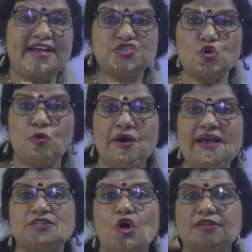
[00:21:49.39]
isomer
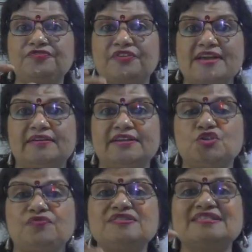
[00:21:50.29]
has got the
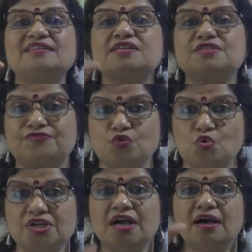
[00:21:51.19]
fragrance of a citrus
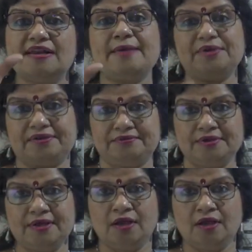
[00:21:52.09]
fruit, a lemon.